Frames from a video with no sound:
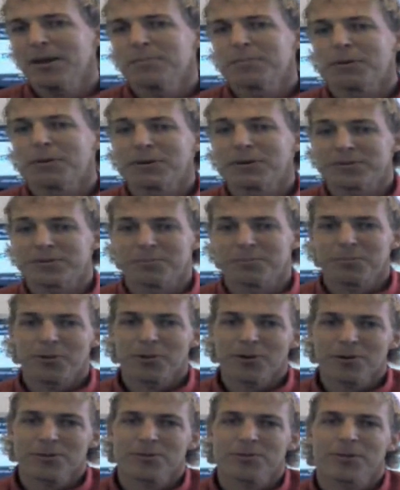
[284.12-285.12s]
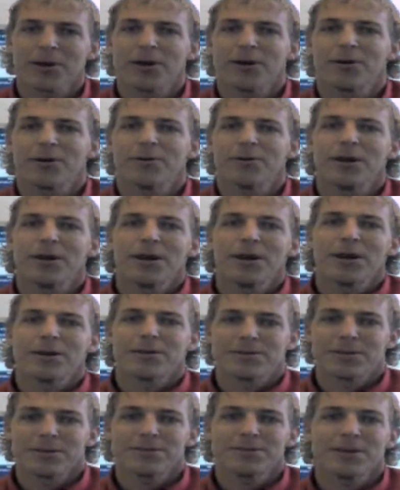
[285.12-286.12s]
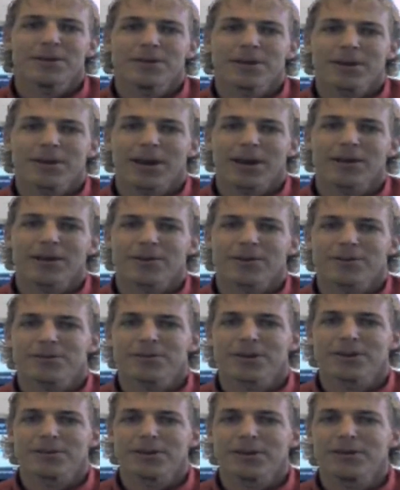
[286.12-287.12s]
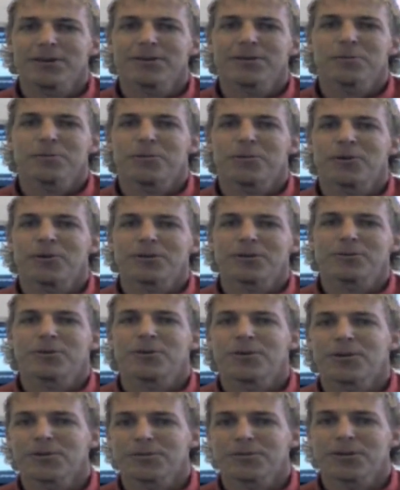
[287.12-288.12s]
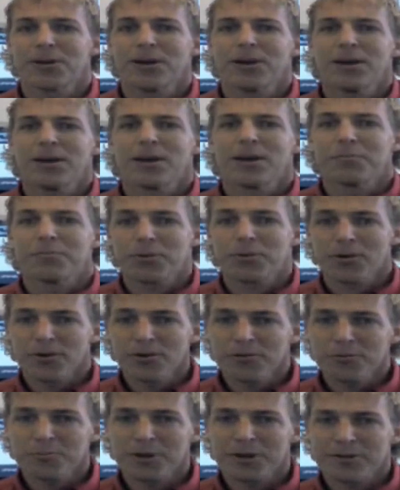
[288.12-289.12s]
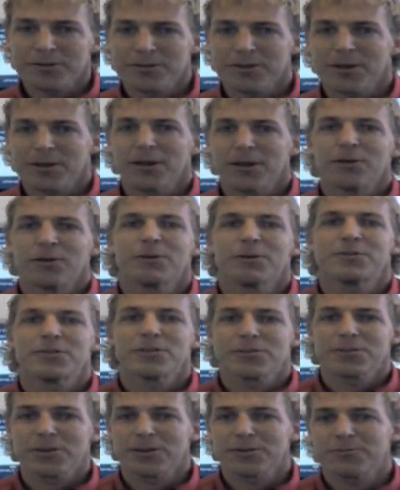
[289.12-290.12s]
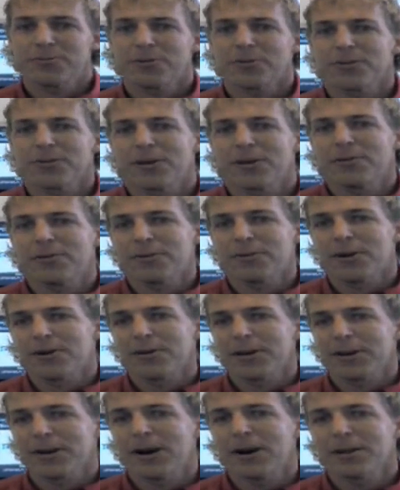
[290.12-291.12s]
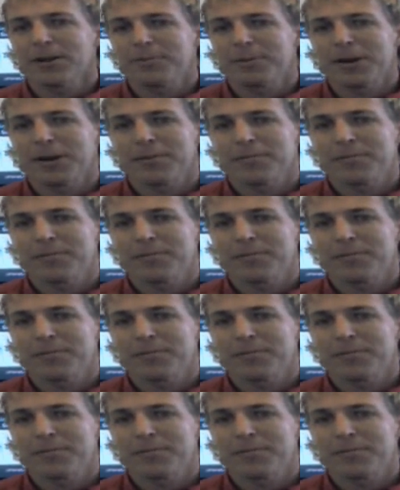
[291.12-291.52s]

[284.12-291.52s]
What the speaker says: But what's important, though, is this indicator is continuing to point towards improvement, which is good for the overall economy.